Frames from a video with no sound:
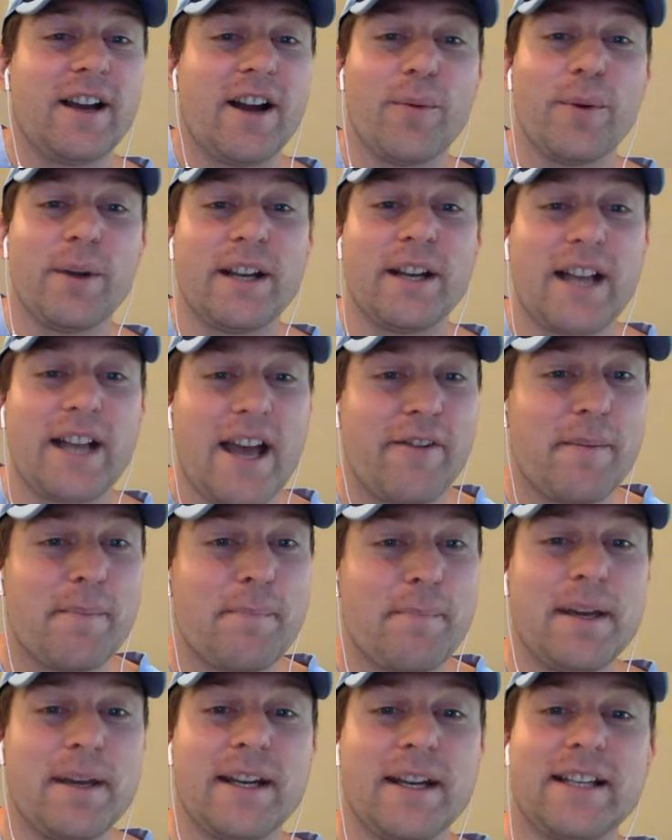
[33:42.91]
Are we going to have a
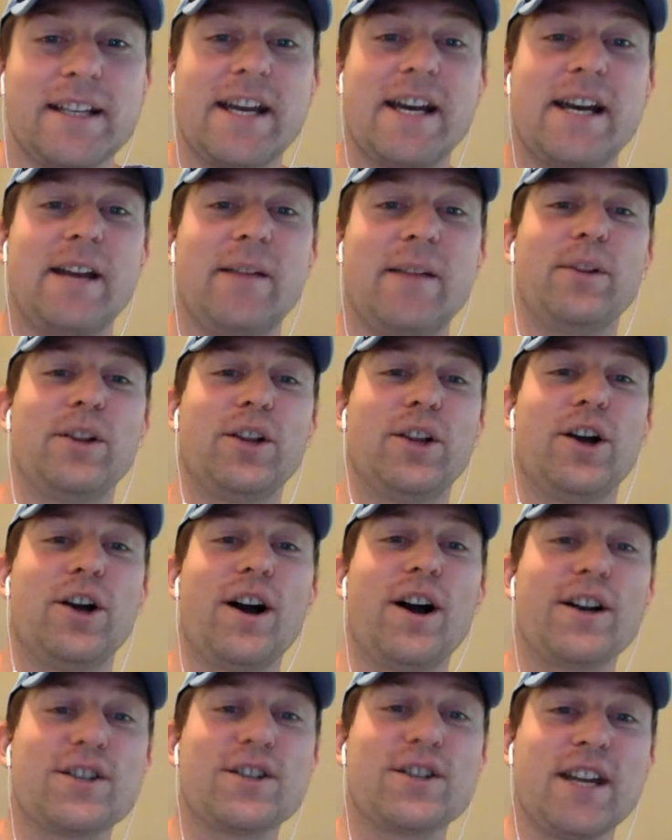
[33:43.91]
big time
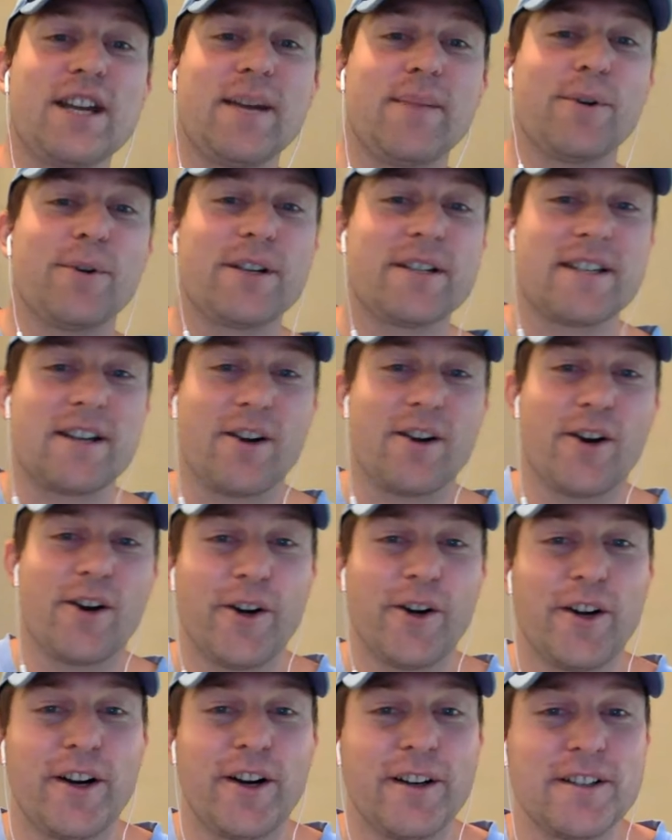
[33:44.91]
log jam, or does it
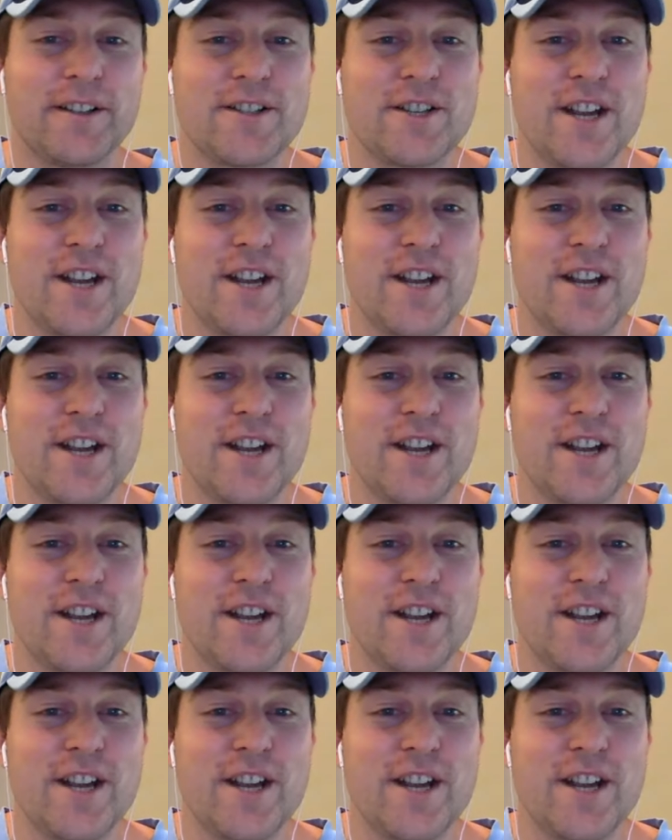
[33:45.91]
hurt our